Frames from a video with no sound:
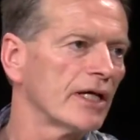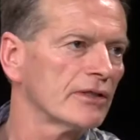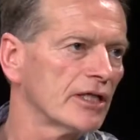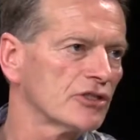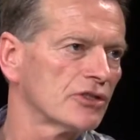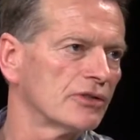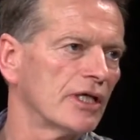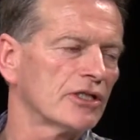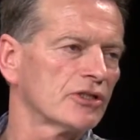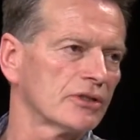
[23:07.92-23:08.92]

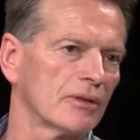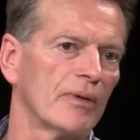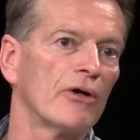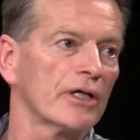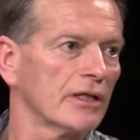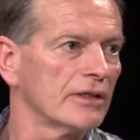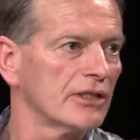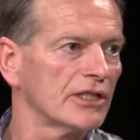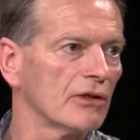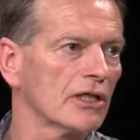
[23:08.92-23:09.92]
that's America.
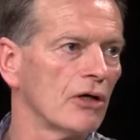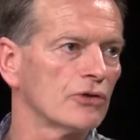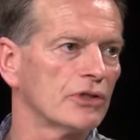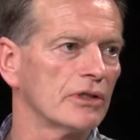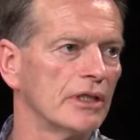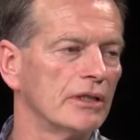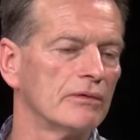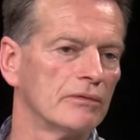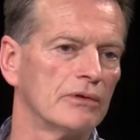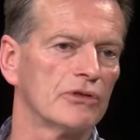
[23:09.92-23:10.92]
That's our culture,
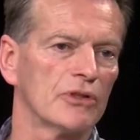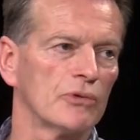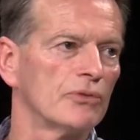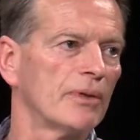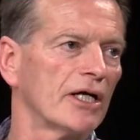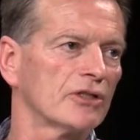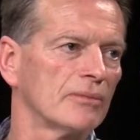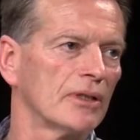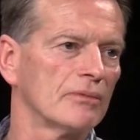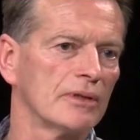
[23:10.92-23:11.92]
and there's some good parts
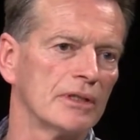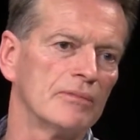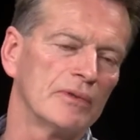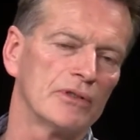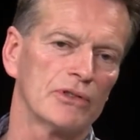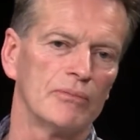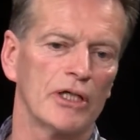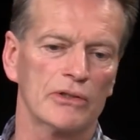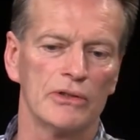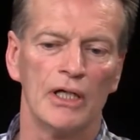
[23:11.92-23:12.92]
about it and some
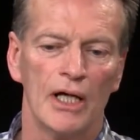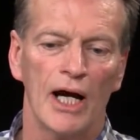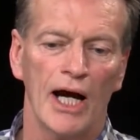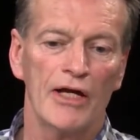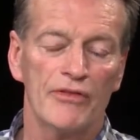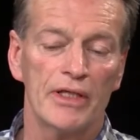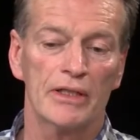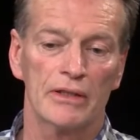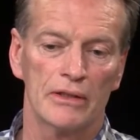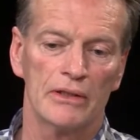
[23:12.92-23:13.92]
not good. I
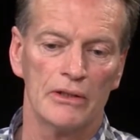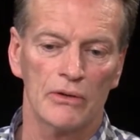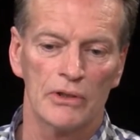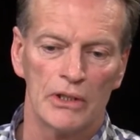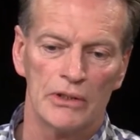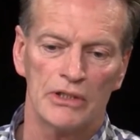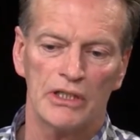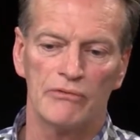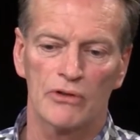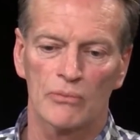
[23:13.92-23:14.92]
think to
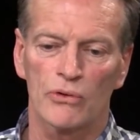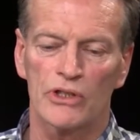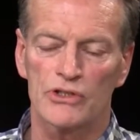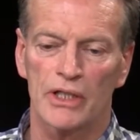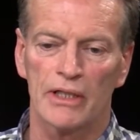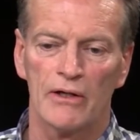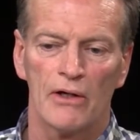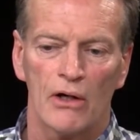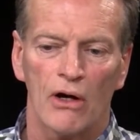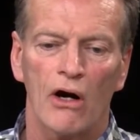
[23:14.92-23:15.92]
give you a little more insight,
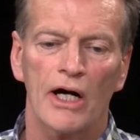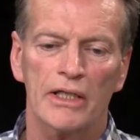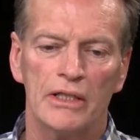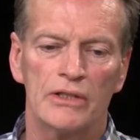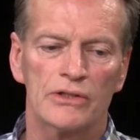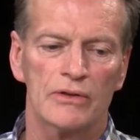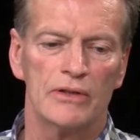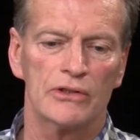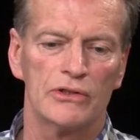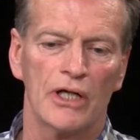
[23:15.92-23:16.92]
hockey is
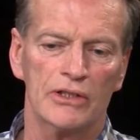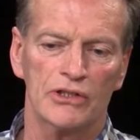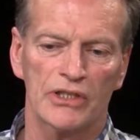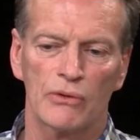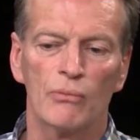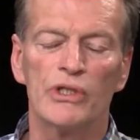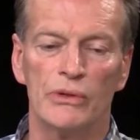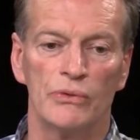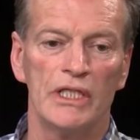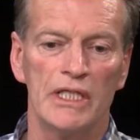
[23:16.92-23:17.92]
not to say that we're
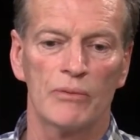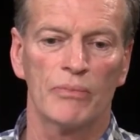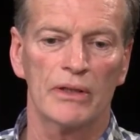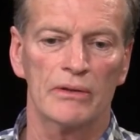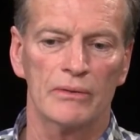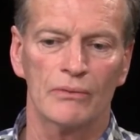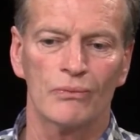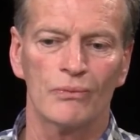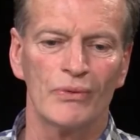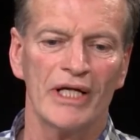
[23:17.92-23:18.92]
unique, but
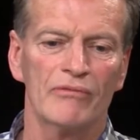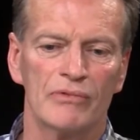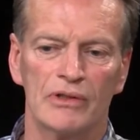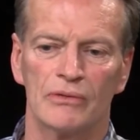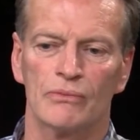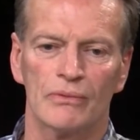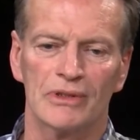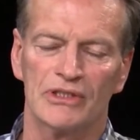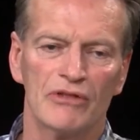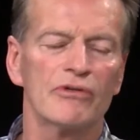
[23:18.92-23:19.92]
we have
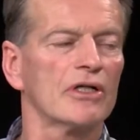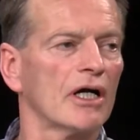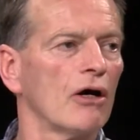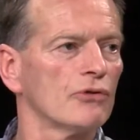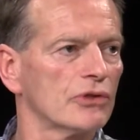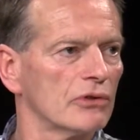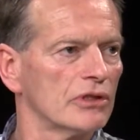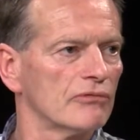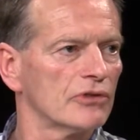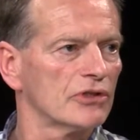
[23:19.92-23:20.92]
a different culture, a
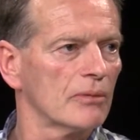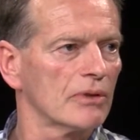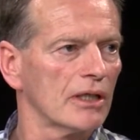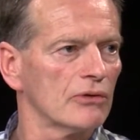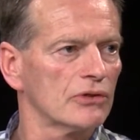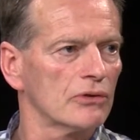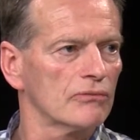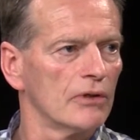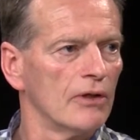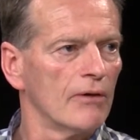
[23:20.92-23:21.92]
different
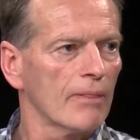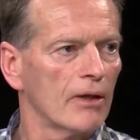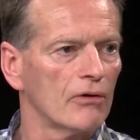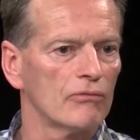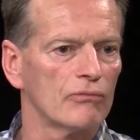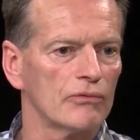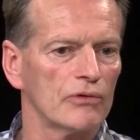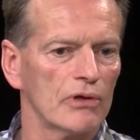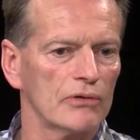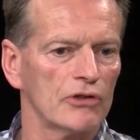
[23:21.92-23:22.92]
subculture of
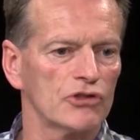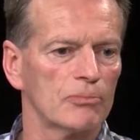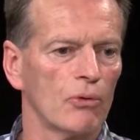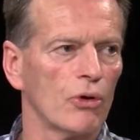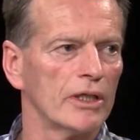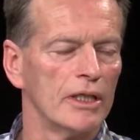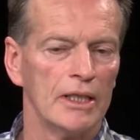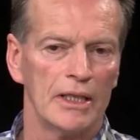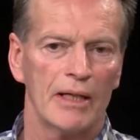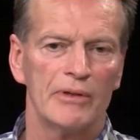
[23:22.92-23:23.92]
the sport.
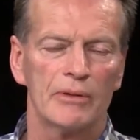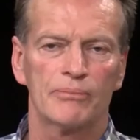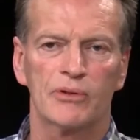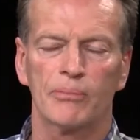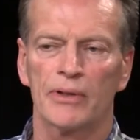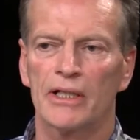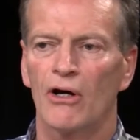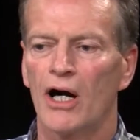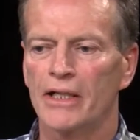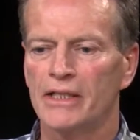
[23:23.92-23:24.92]
I mean, to play
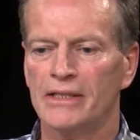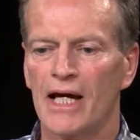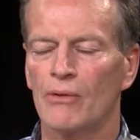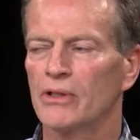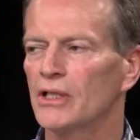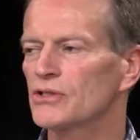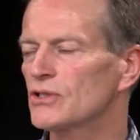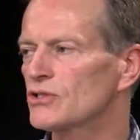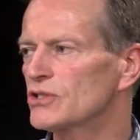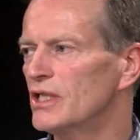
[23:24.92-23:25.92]
hockey nowadays
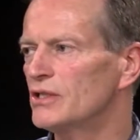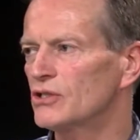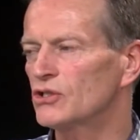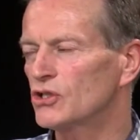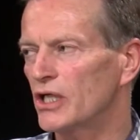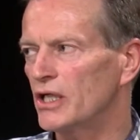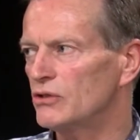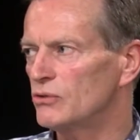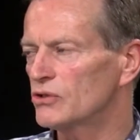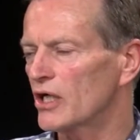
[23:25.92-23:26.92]
in the States, it's
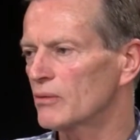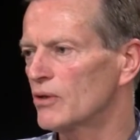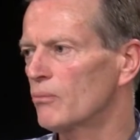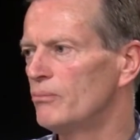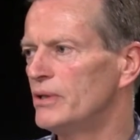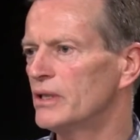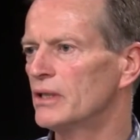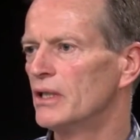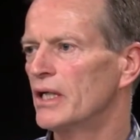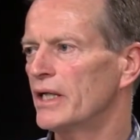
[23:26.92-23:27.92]
changed. You talk about
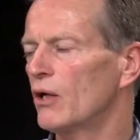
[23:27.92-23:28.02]
being an